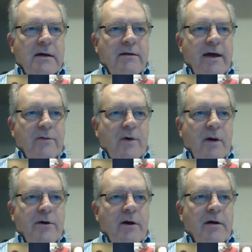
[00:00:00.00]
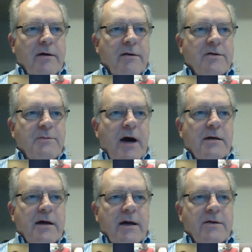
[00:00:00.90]
that webinar and this
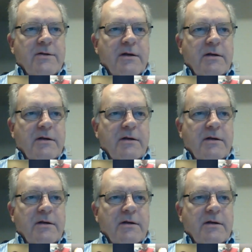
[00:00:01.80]
podcast.